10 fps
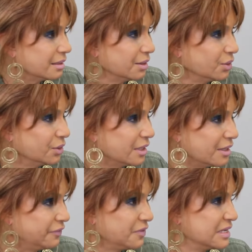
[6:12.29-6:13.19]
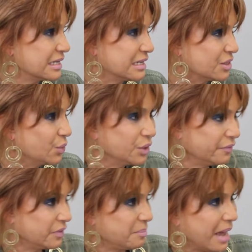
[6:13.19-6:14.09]
You know, the differences don't
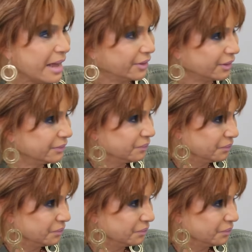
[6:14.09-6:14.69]
even matter.